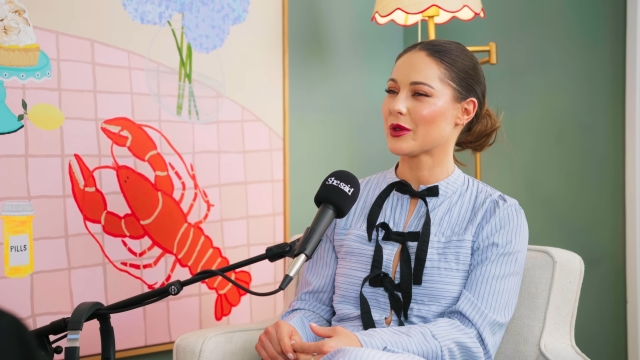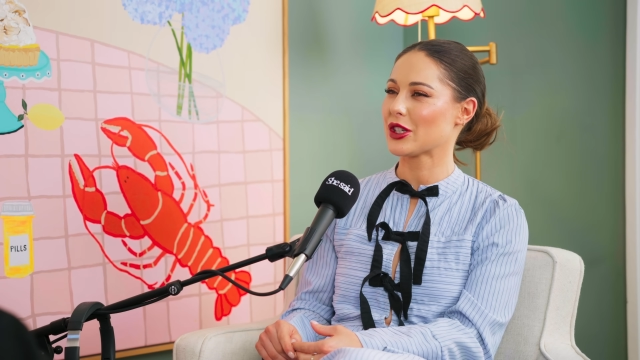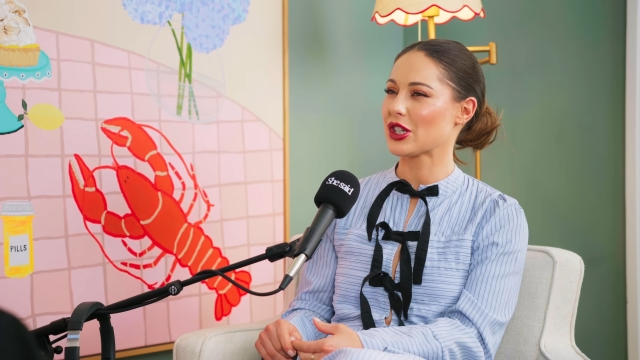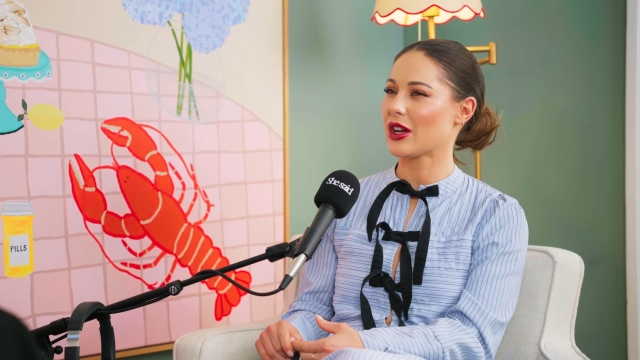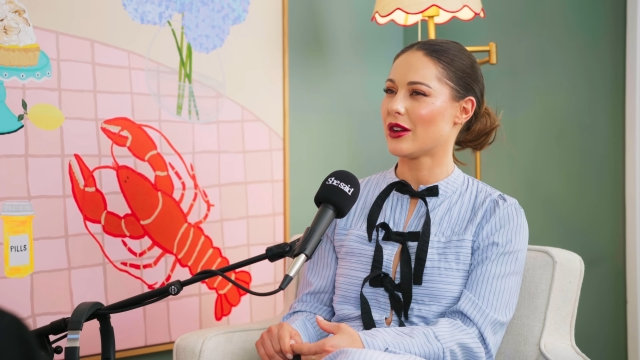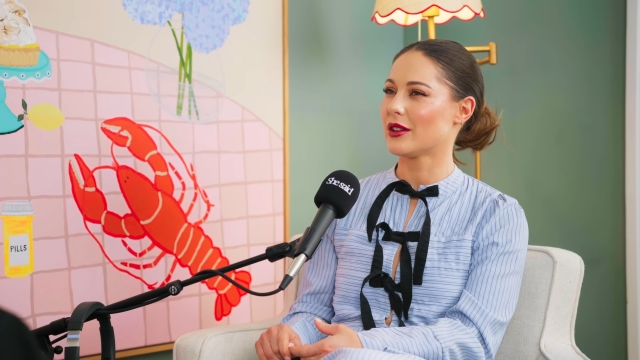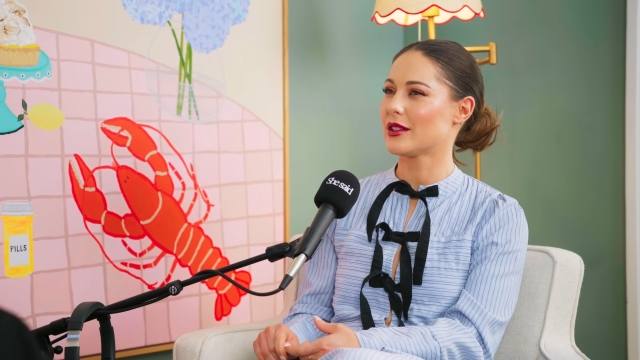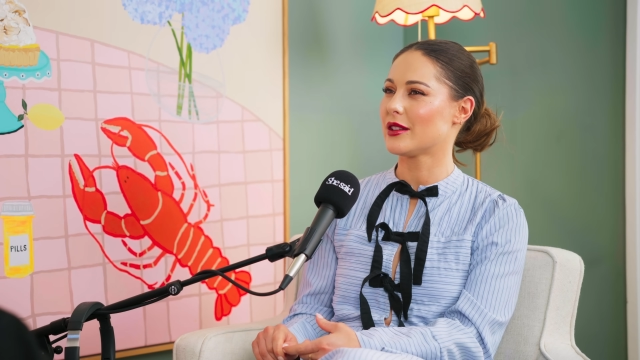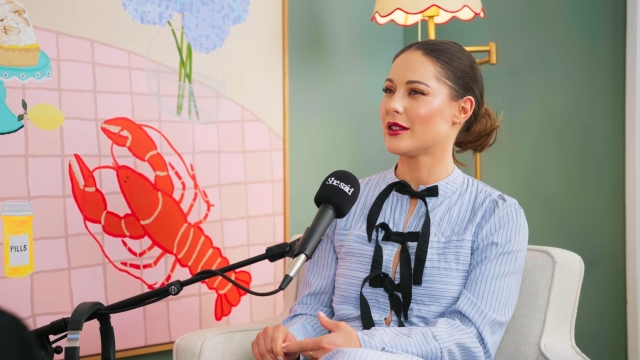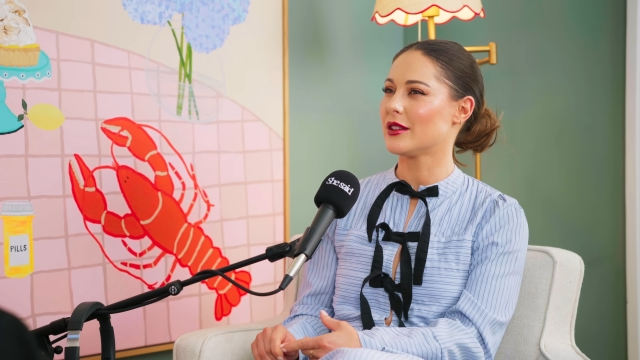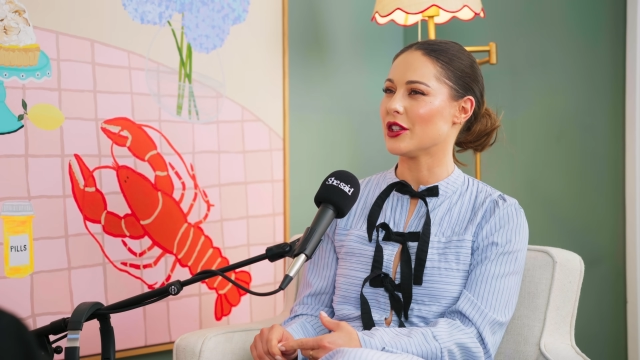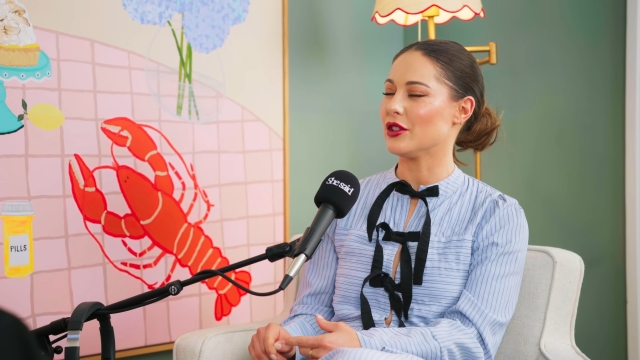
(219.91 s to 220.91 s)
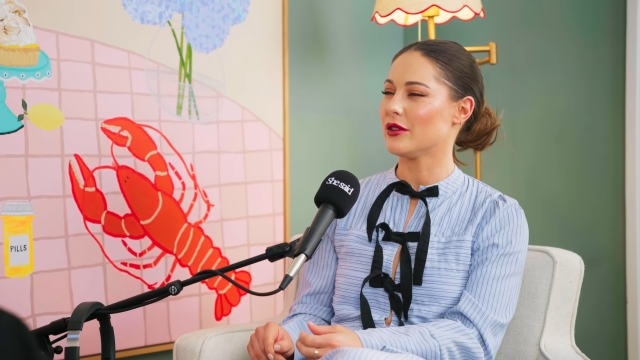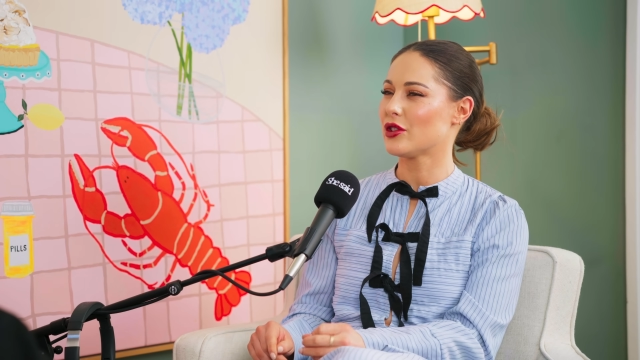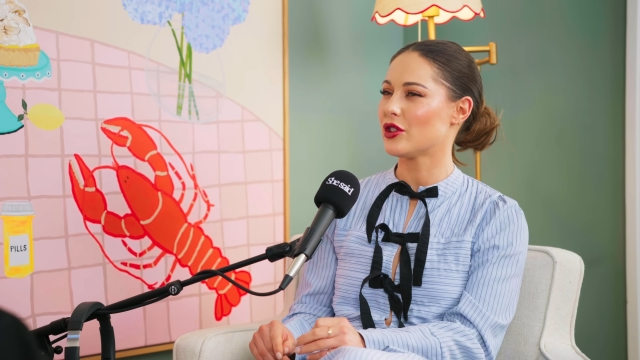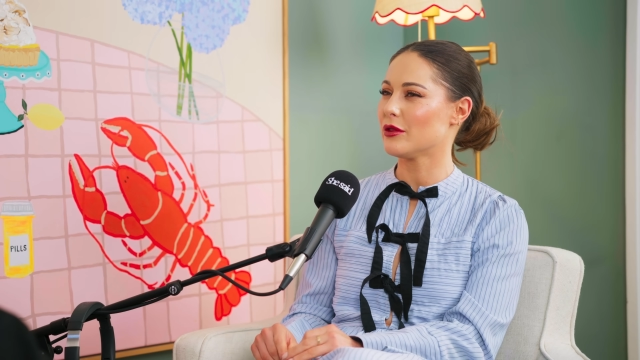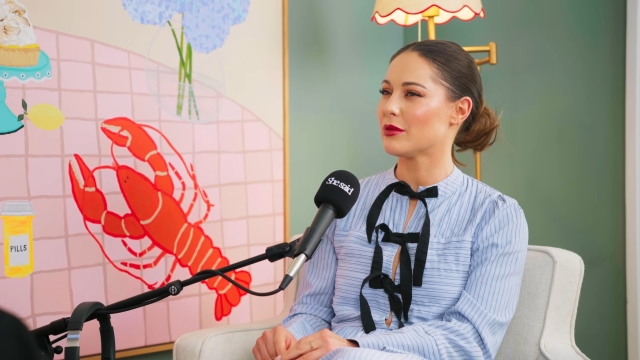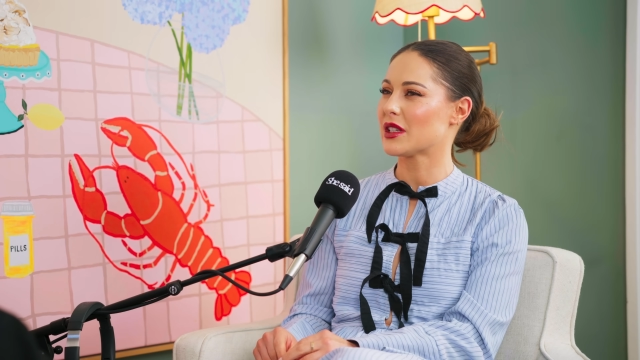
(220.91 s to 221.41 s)
child that you
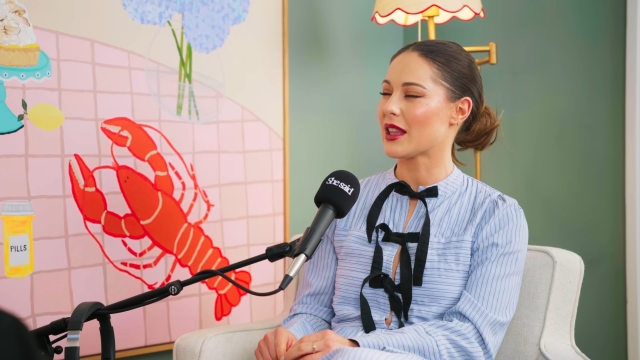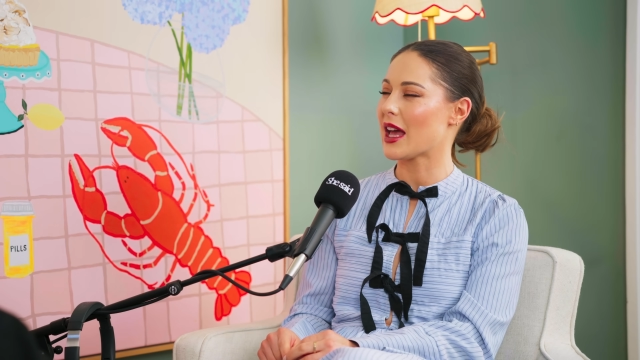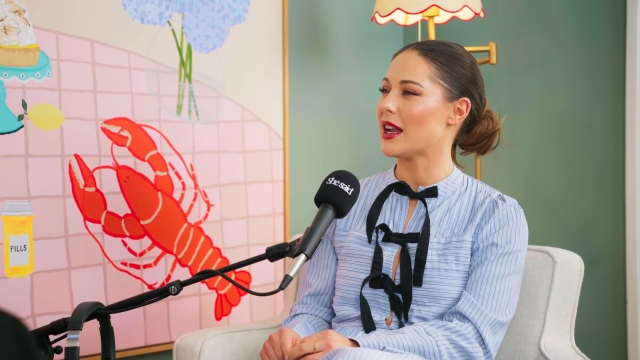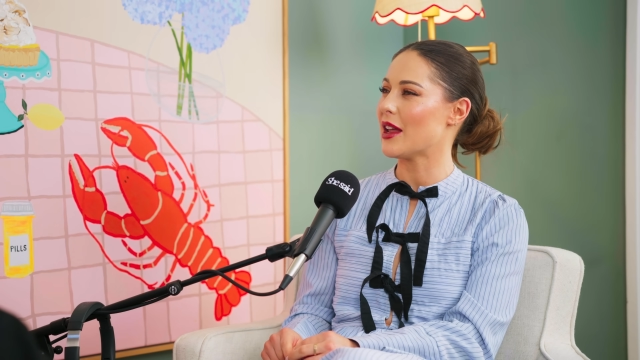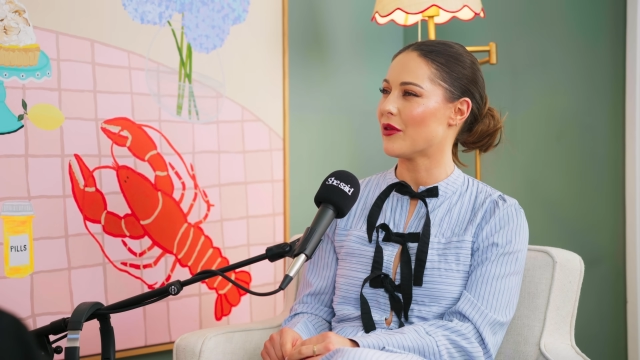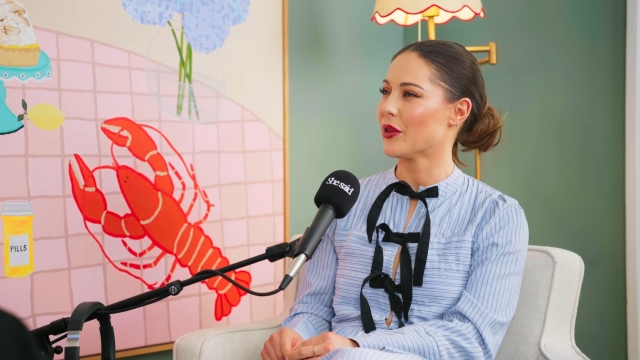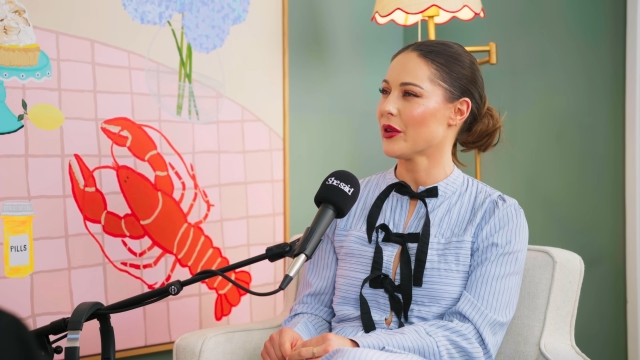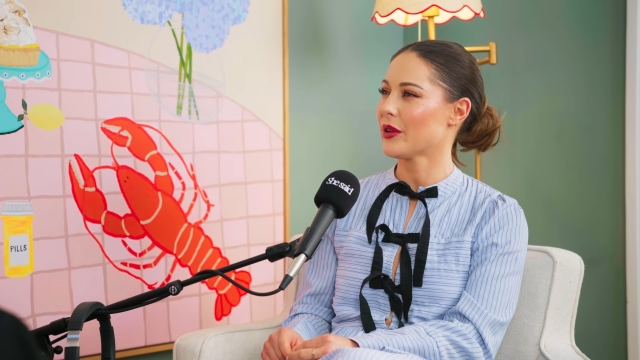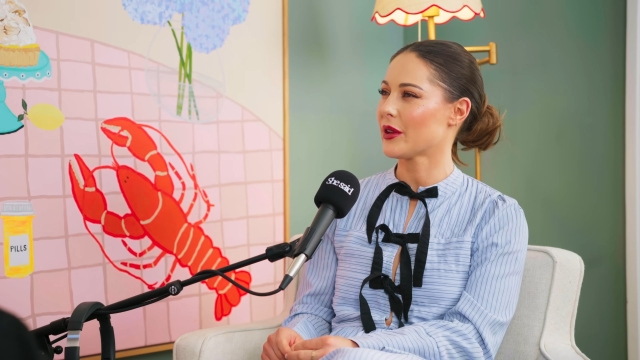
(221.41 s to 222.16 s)
stoop to their level.